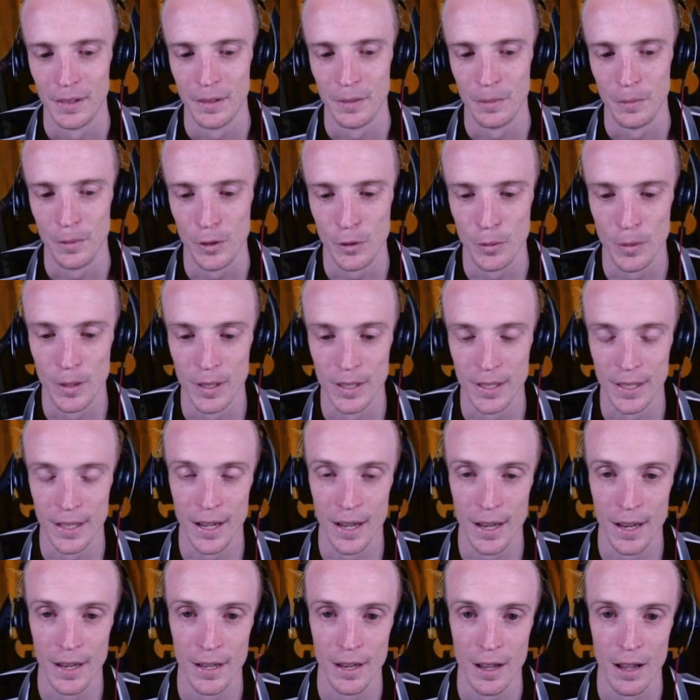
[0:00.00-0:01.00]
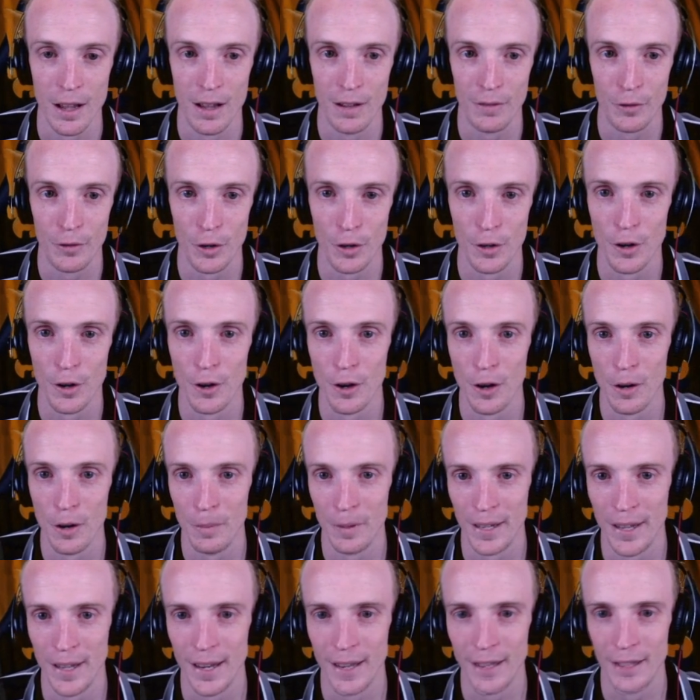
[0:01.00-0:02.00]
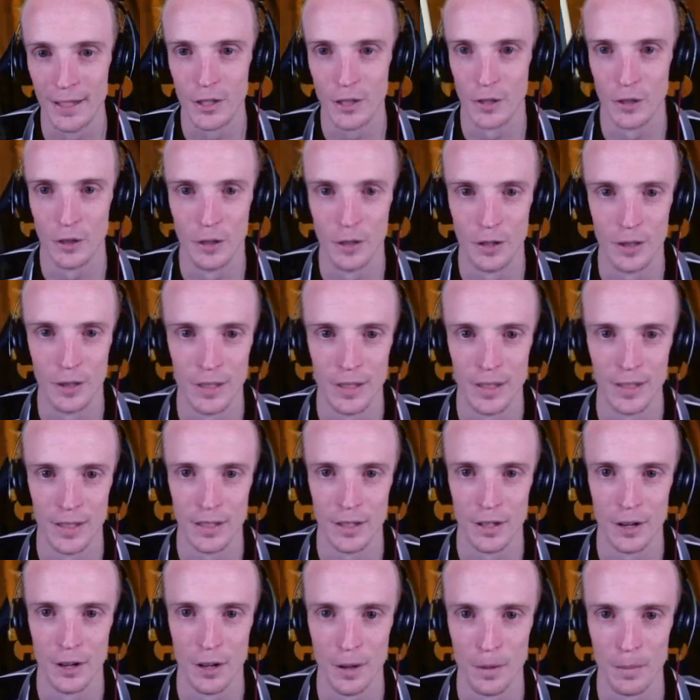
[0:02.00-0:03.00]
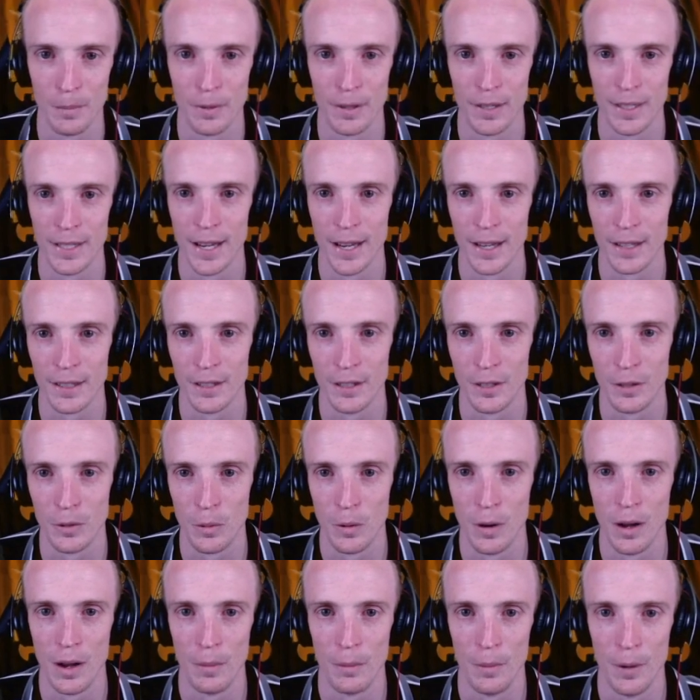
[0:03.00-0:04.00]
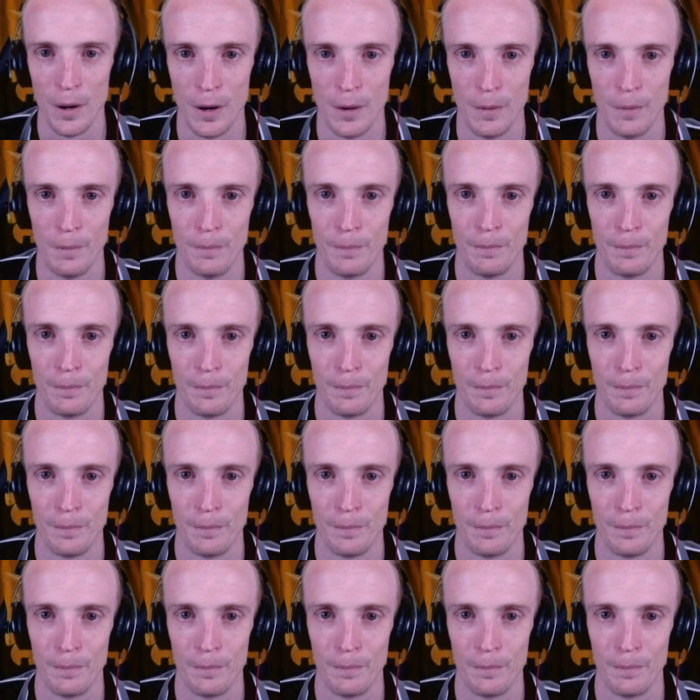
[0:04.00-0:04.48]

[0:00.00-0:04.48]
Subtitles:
Which once again, I've got no hope of getting to because he's got it protected quite well.